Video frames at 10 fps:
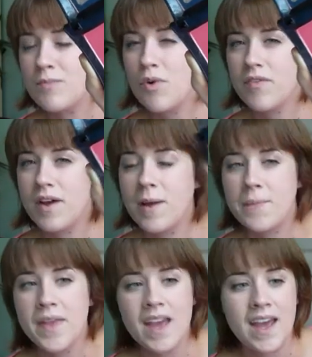more of a,
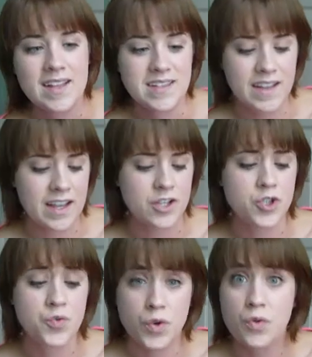it's not like a
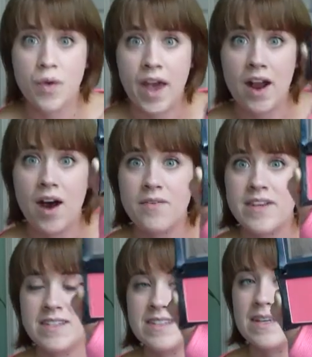true red,
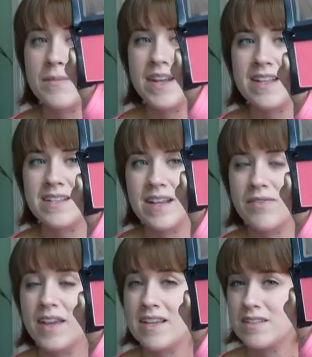obviously, but it
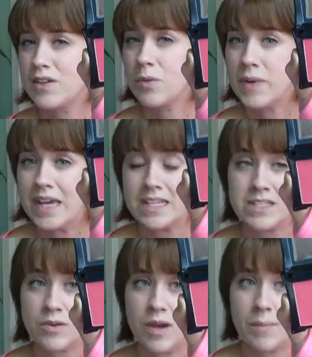definitely has a little pink
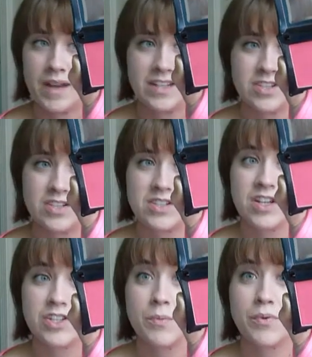to it, but it's just
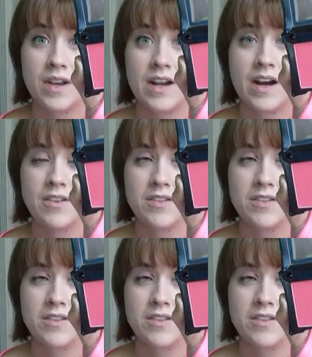such a pretty color,